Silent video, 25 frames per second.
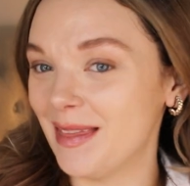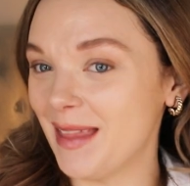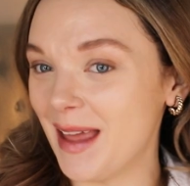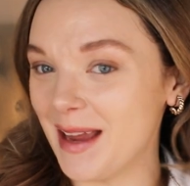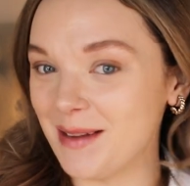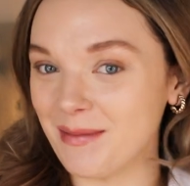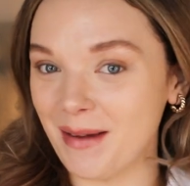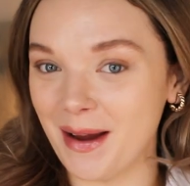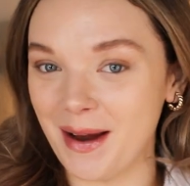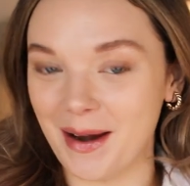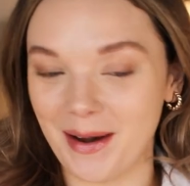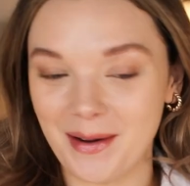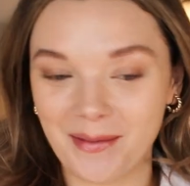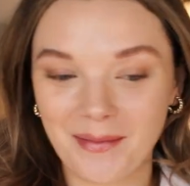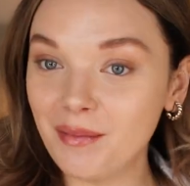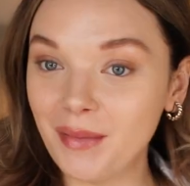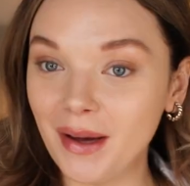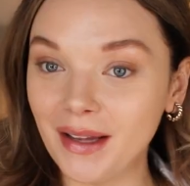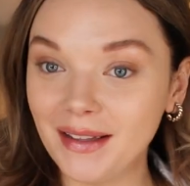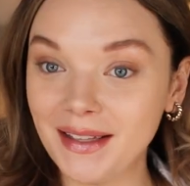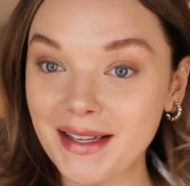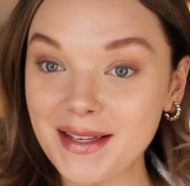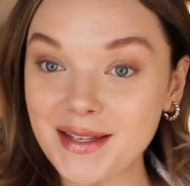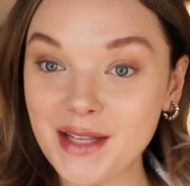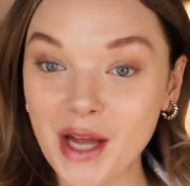like my hair.
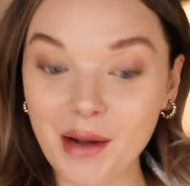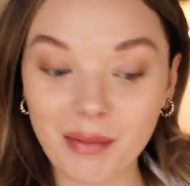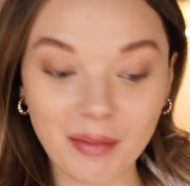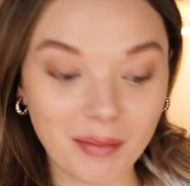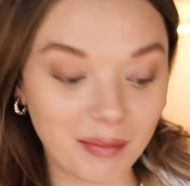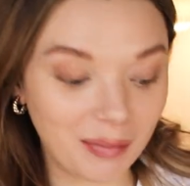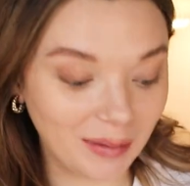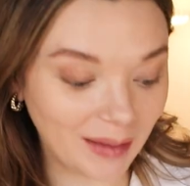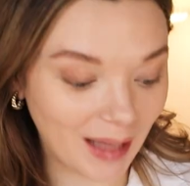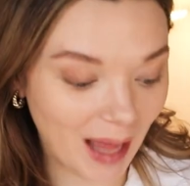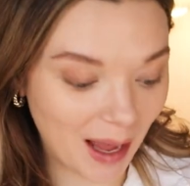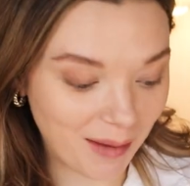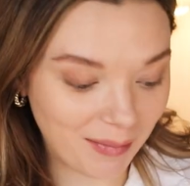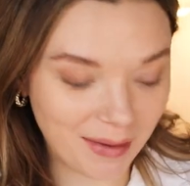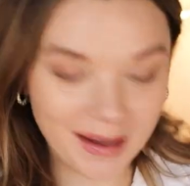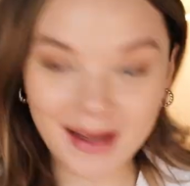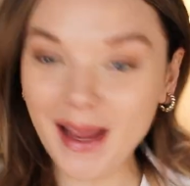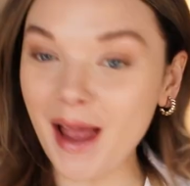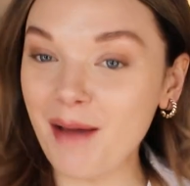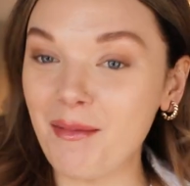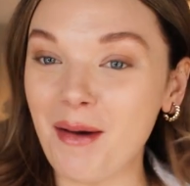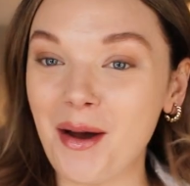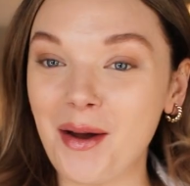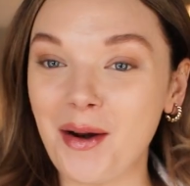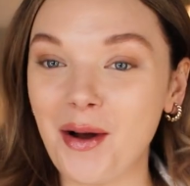But let's stop blabbing
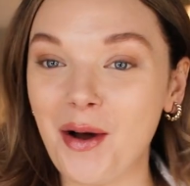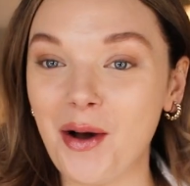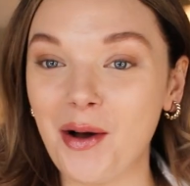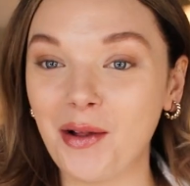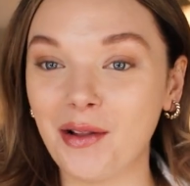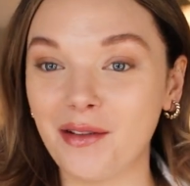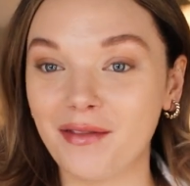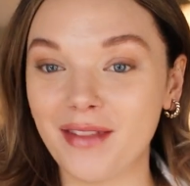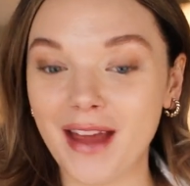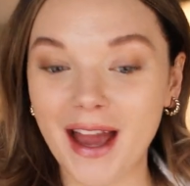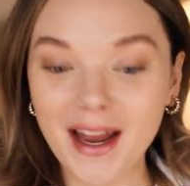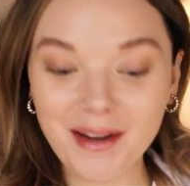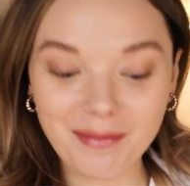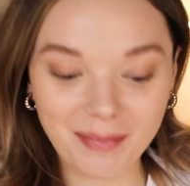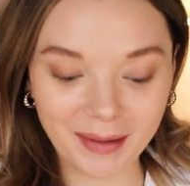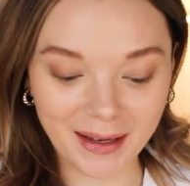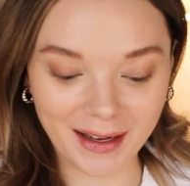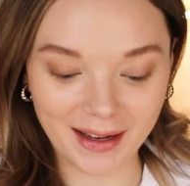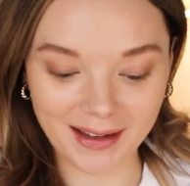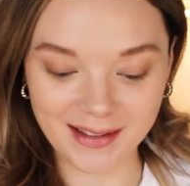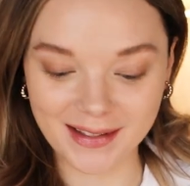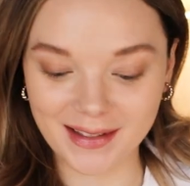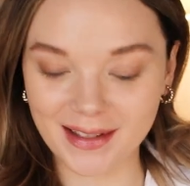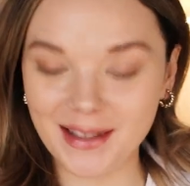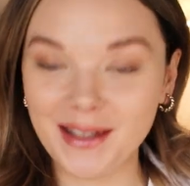about all of that
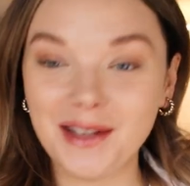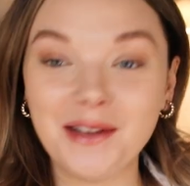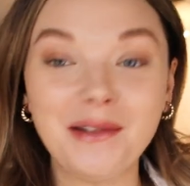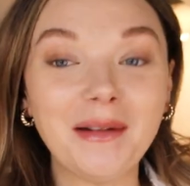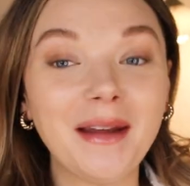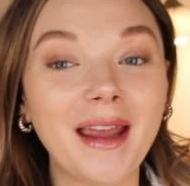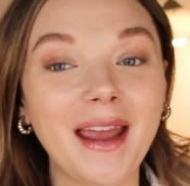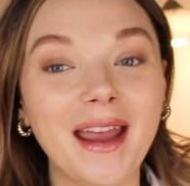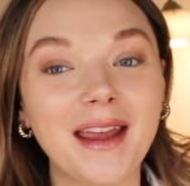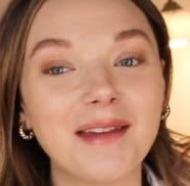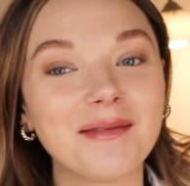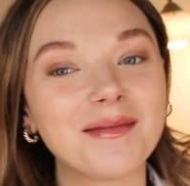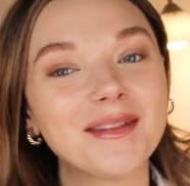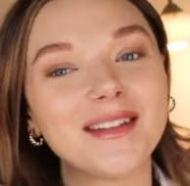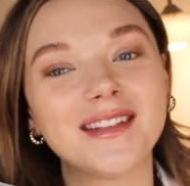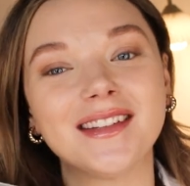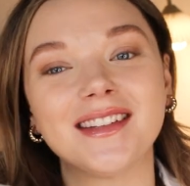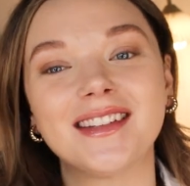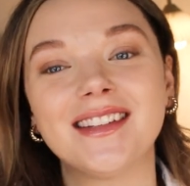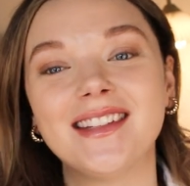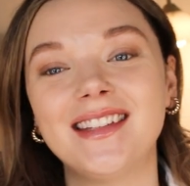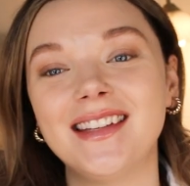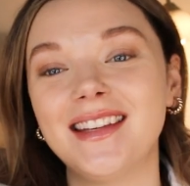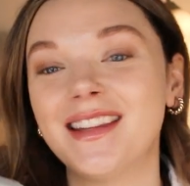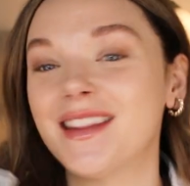because you came to
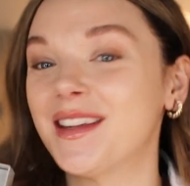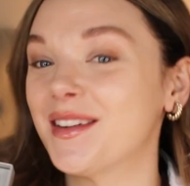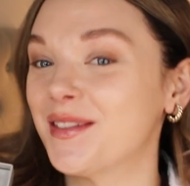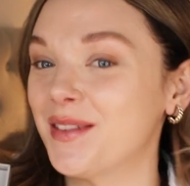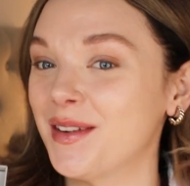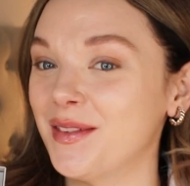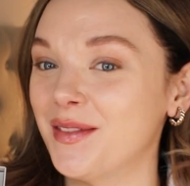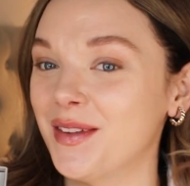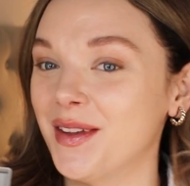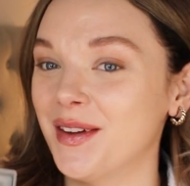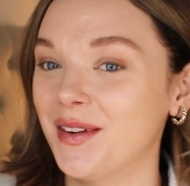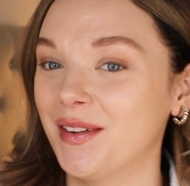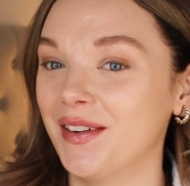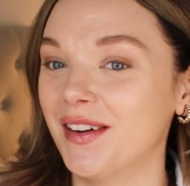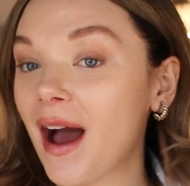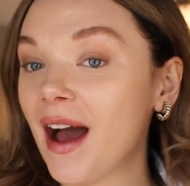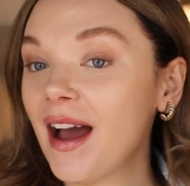see the review.